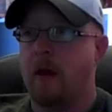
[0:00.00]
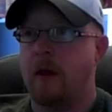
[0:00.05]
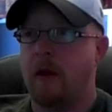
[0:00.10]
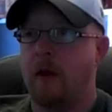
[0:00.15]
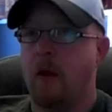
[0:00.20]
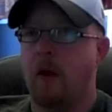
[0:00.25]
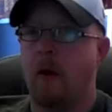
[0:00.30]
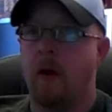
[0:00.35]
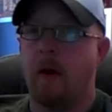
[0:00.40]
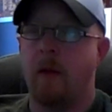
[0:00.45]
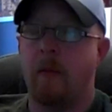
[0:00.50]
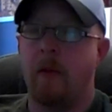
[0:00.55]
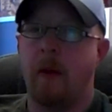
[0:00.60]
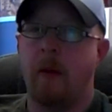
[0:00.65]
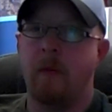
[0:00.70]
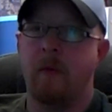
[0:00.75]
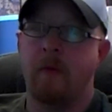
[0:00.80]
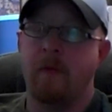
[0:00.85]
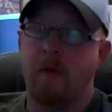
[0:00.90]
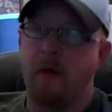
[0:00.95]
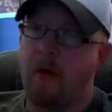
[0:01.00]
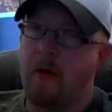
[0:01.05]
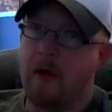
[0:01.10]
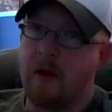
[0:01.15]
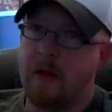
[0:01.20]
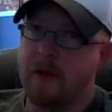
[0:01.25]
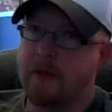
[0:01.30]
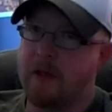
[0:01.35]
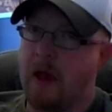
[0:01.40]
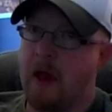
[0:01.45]
you know, I'm a very
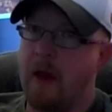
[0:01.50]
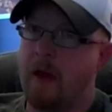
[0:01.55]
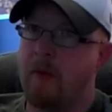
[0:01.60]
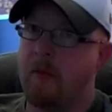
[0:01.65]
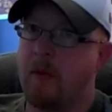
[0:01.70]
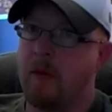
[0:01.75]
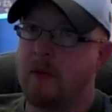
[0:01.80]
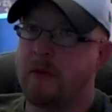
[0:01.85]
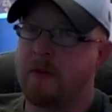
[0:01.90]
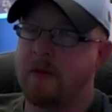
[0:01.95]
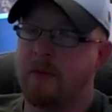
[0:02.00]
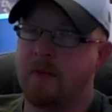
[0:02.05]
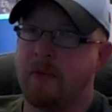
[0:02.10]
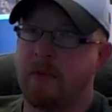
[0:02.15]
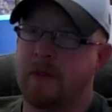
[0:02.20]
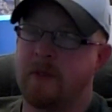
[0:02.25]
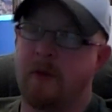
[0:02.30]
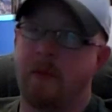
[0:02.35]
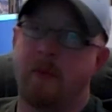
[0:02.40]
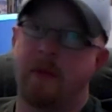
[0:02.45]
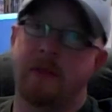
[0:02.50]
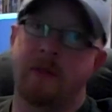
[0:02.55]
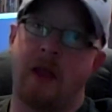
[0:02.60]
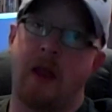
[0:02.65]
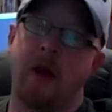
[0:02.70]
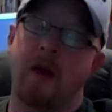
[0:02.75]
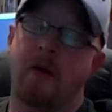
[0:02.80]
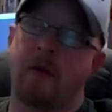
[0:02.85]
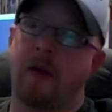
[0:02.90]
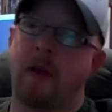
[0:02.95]
nice guy in person. Please don't be
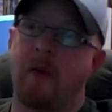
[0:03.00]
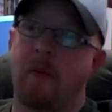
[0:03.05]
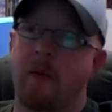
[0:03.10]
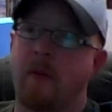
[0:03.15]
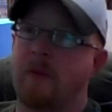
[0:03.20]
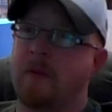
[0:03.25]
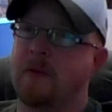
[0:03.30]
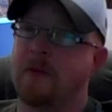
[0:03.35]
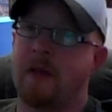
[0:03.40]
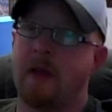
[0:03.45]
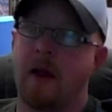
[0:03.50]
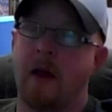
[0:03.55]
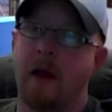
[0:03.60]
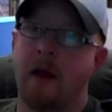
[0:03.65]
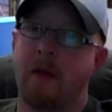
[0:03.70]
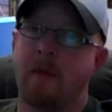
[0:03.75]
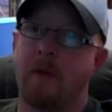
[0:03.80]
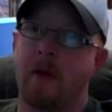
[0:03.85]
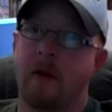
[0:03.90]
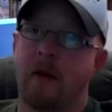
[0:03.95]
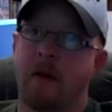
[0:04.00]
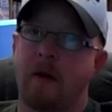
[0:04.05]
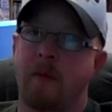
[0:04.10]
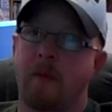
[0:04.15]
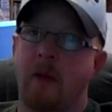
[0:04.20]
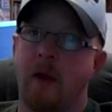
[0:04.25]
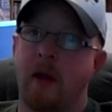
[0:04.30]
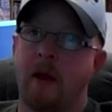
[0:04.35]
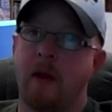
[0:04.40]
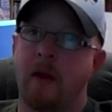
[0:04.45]
scared to come up and say hi. I'm not gonna
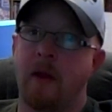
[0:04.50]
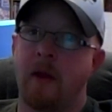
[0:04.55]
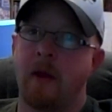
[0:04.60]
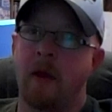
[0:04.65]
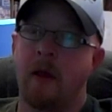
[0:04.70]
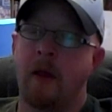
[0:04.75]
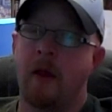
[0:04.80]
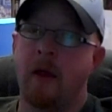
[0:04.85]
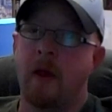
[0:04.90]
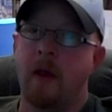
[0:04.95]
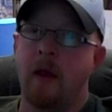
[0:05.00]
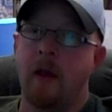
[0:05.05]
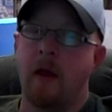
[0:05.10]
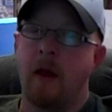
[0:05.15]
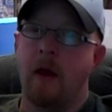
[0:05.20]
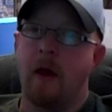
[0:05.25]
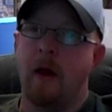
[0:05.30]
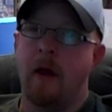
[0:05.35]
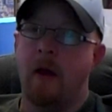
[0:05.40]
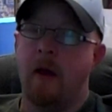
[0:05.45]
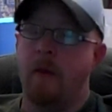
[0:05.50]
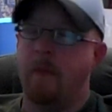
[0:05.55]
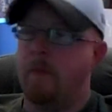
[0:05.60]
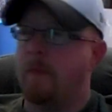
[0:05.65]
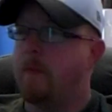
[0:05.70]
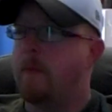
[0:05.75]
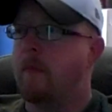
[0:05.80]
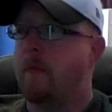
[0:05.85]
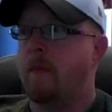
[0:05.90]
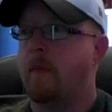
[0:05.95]
bite.
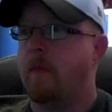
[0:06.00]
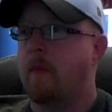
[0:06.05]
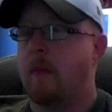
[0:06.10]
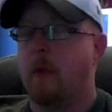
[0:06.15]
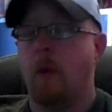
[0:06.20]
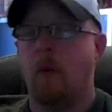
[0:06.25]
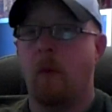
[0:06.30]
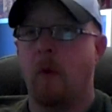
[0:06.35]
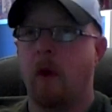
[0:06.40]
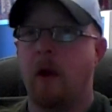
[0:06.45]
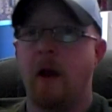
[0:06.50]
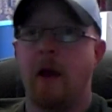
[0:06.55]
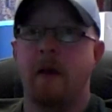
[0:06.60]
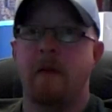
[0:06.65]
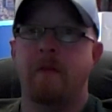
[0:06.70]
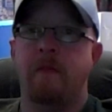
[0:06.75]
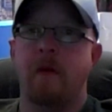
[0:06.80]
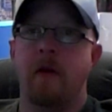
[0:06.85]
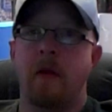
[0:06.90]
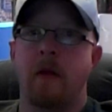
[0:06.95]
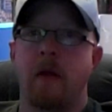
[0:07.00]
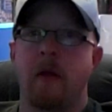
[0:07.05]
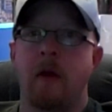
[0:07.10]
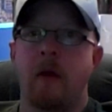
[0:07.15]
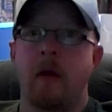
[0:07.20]
We're gonna have fun.